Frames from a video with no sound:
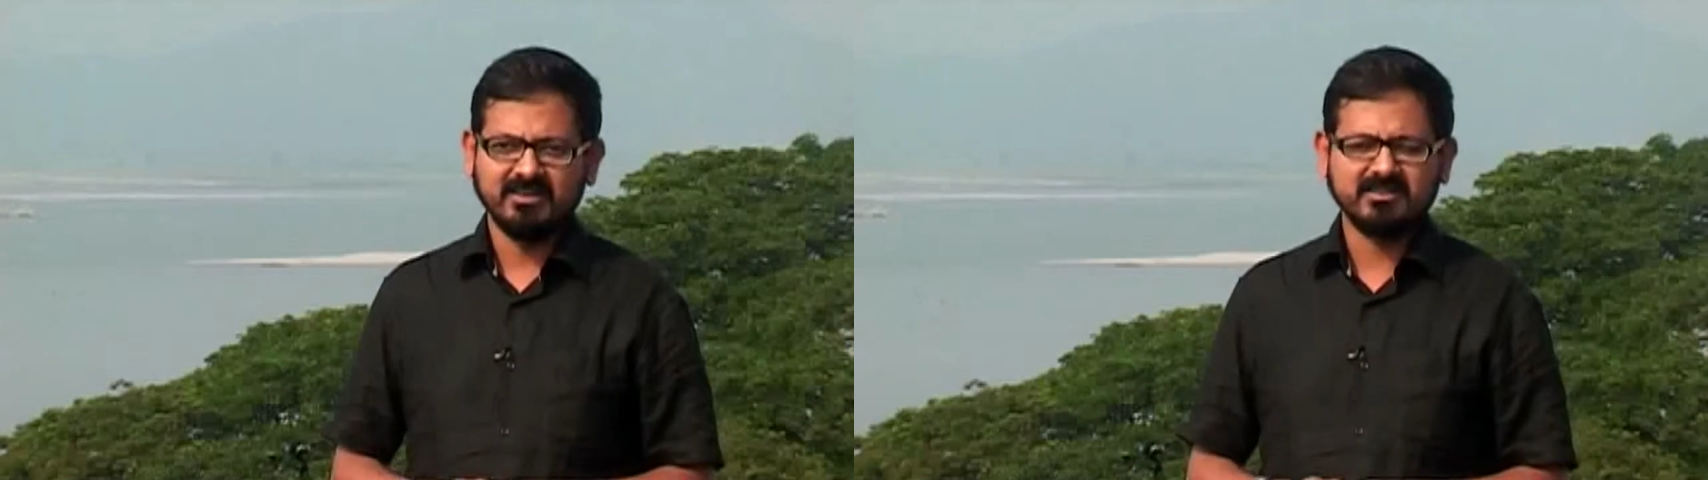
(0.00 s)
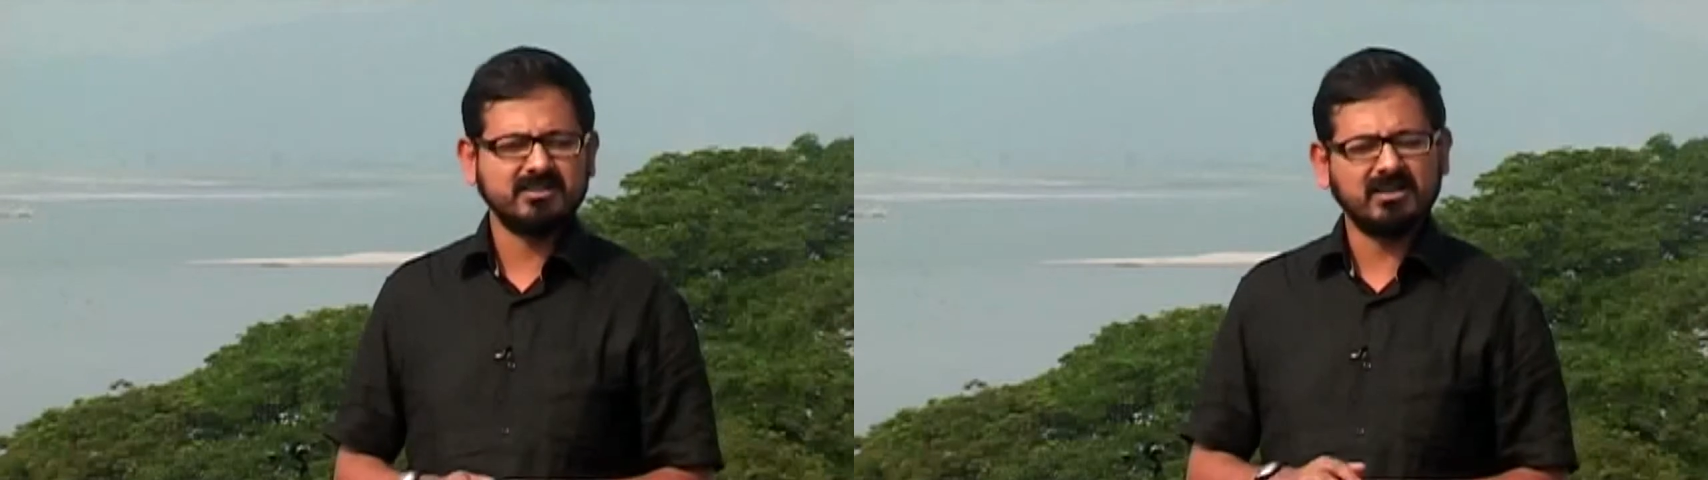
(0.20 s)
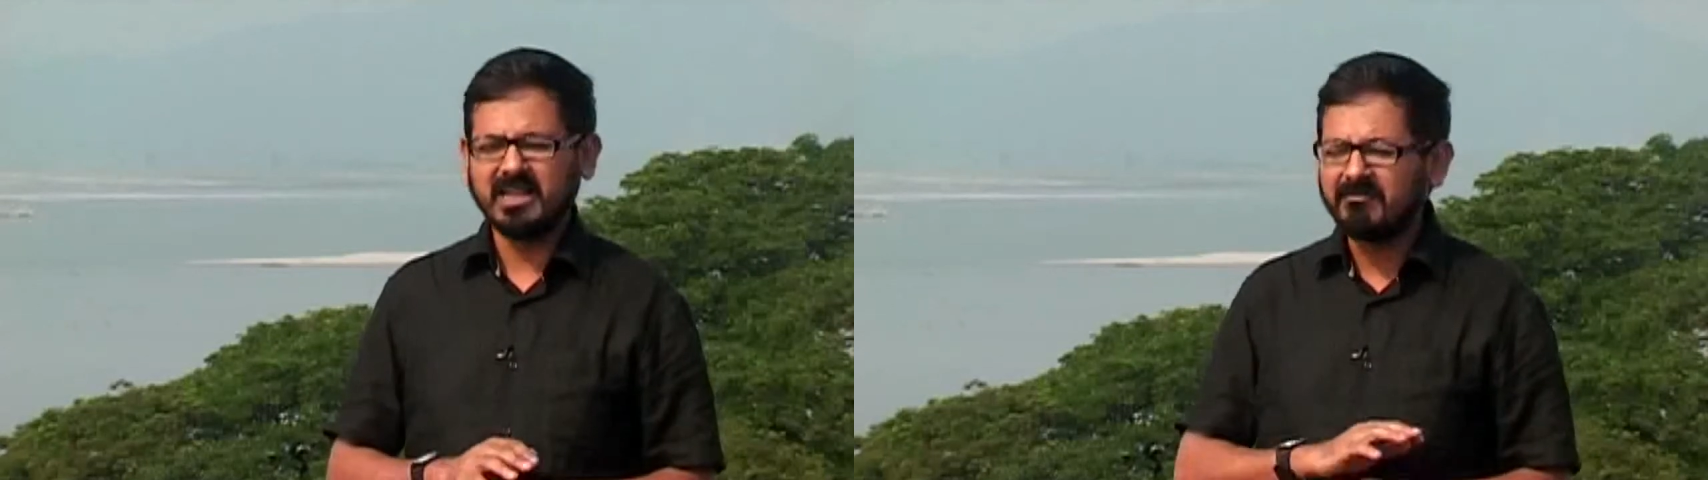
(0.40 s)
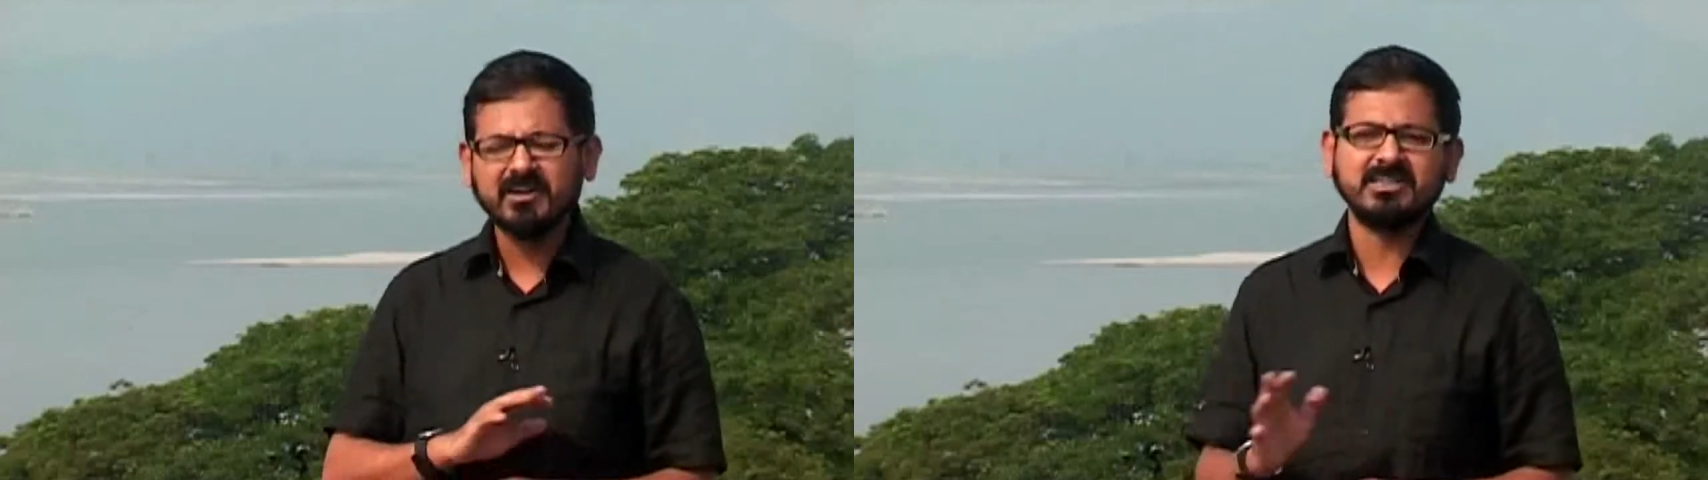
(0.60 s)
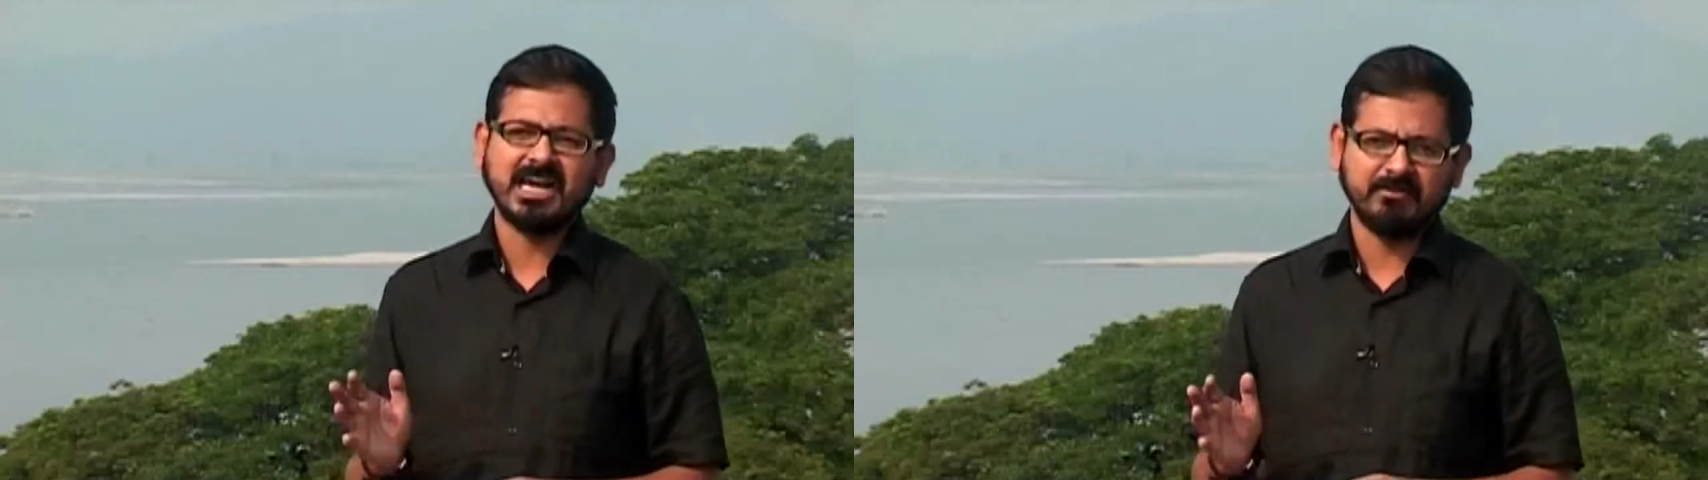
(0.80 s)
It's a
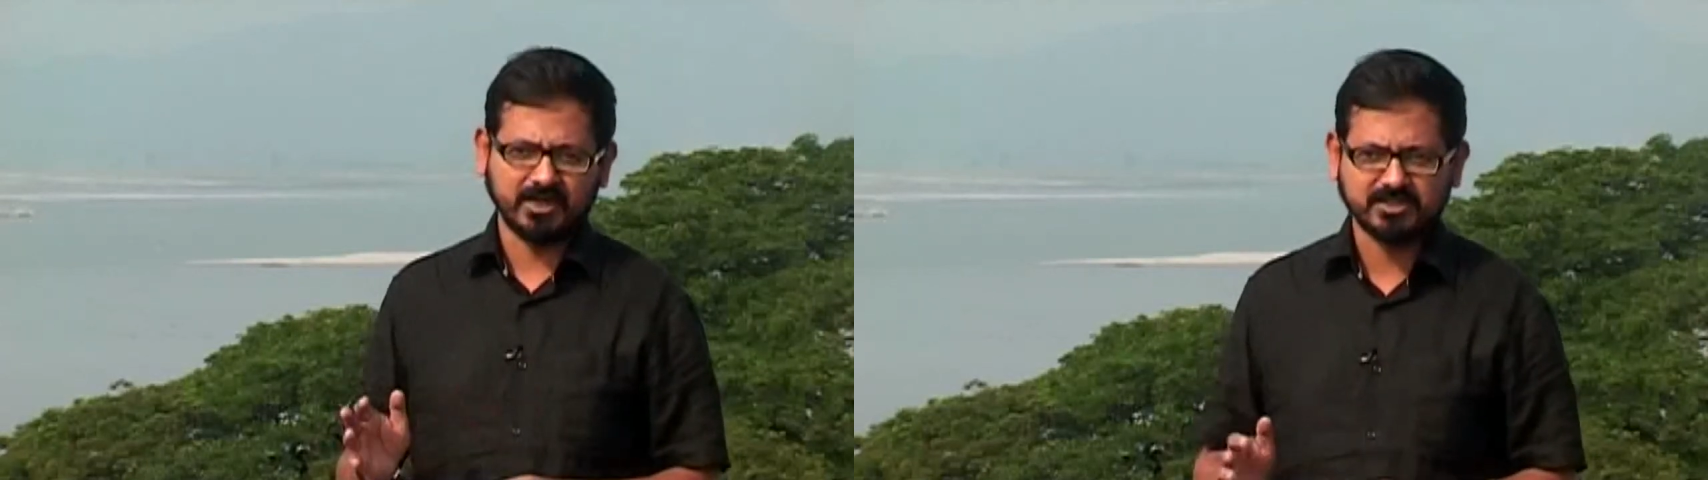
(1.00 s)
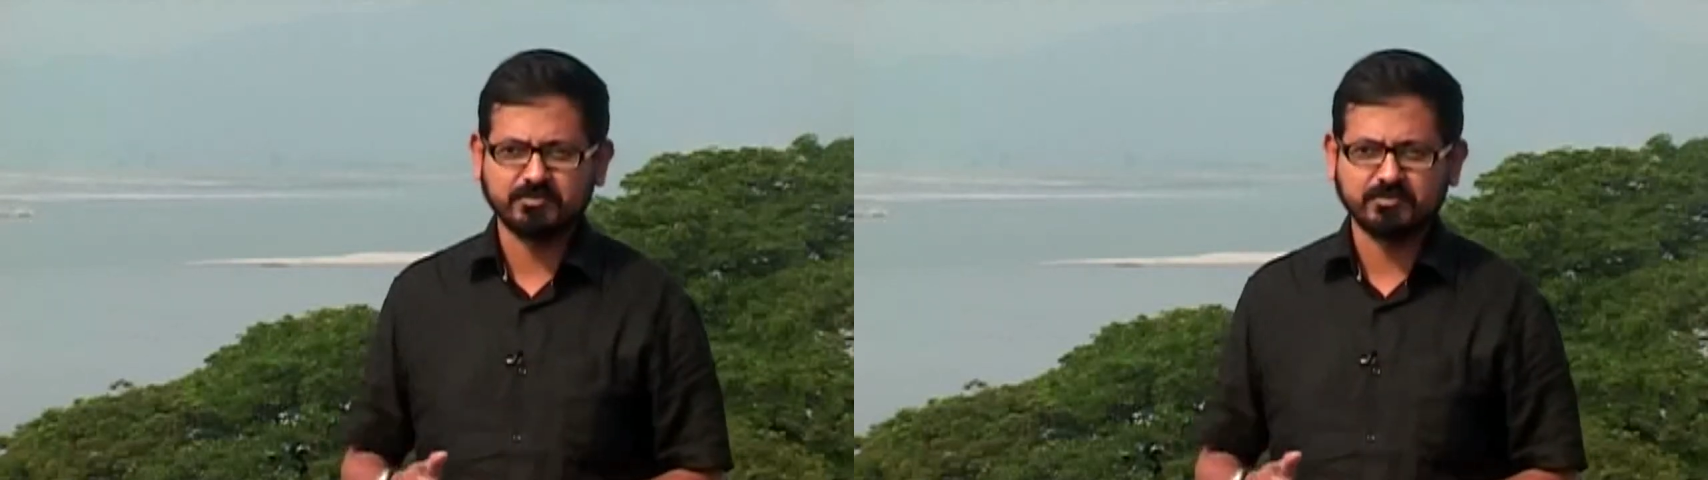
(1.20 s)
lovely time I